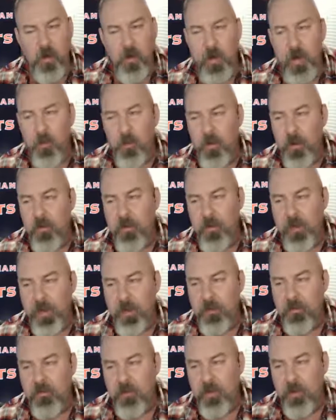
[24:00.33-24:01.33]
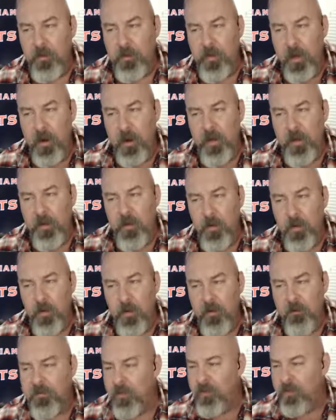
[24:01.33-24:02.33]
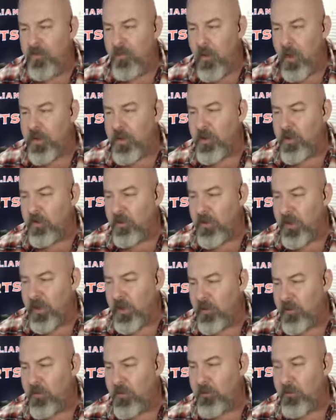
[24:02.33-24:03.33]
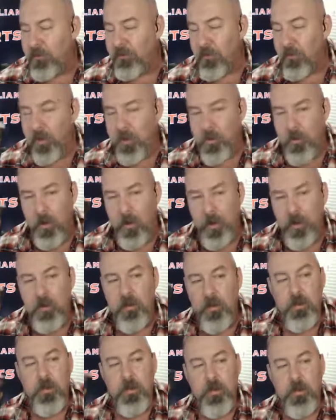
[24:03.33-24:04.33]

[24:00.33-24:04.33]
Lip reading: Go get one of these. You can burn it, or if you're smart, you'll read it before you burn it.